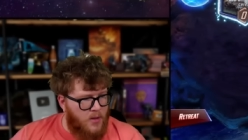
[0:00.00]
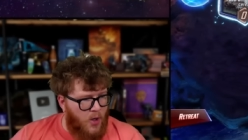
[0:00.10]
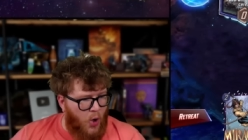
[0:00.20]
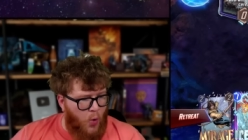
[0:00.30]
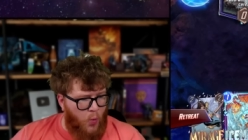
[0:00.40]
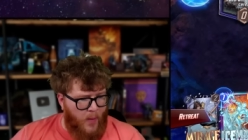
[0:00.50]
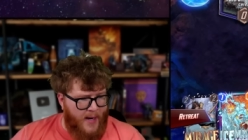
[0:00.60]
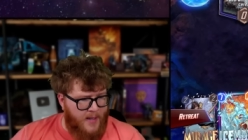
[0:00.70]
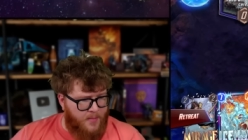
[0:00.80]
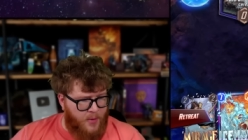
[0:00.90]
Oh,
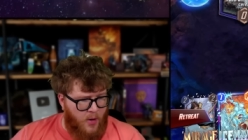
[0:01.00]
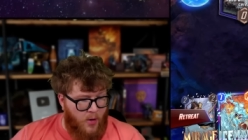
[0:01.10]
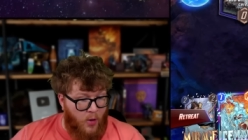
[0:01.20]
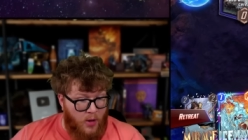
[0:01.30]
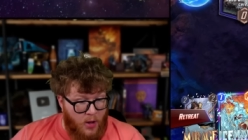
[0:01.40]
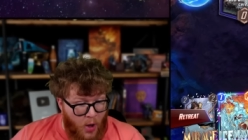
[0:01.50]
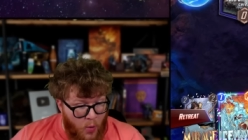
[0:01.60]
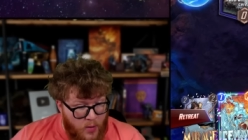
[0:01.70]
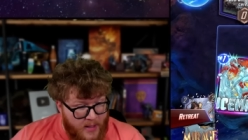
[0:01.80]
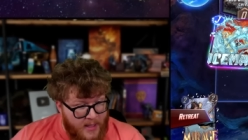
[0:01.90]
random card.
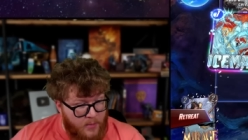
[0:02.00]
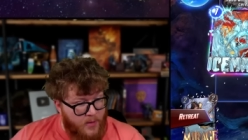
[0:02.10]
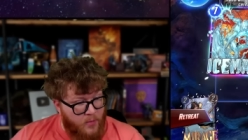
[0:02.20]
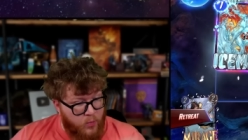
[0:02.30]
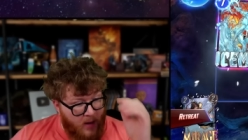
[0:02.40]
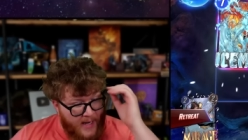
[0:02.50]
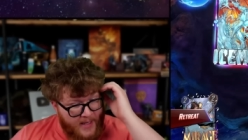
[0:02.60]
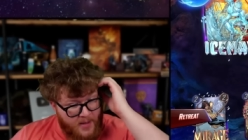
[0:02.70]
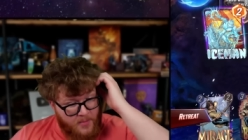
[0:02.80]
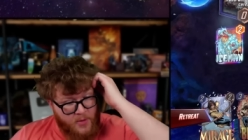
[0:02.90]
Loki with
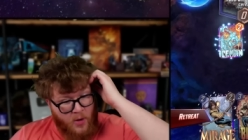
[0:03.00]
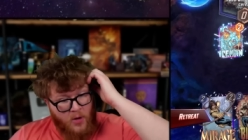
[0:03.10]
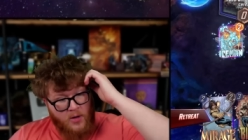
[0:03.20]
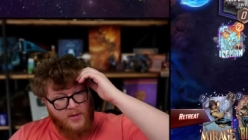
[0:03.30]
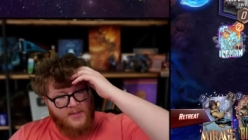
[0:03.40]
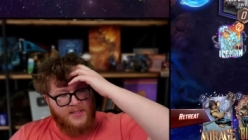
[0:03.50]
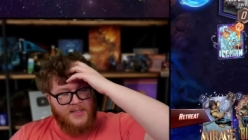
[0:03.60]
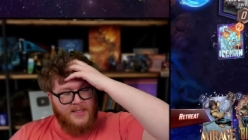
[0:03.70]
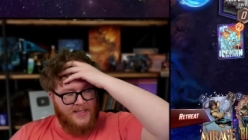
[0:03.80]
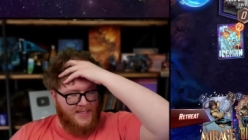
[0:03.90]
random cards
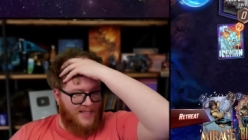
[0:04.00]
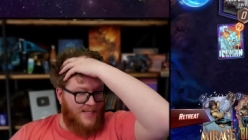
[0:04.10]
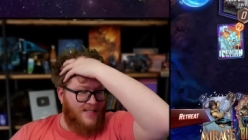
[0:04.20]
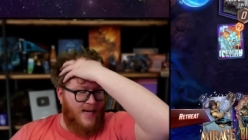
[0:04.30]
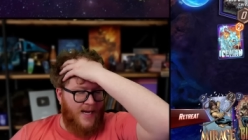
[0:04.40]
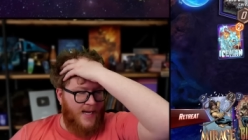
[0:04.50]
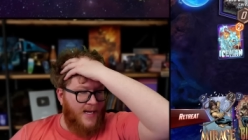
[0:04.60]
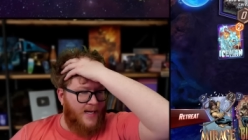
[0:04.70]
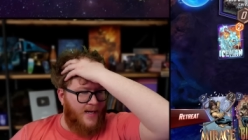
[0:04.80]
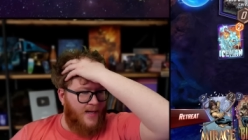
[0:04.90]
is
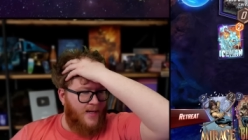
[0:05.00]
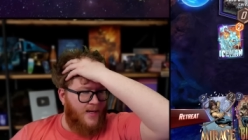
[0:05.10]
insane.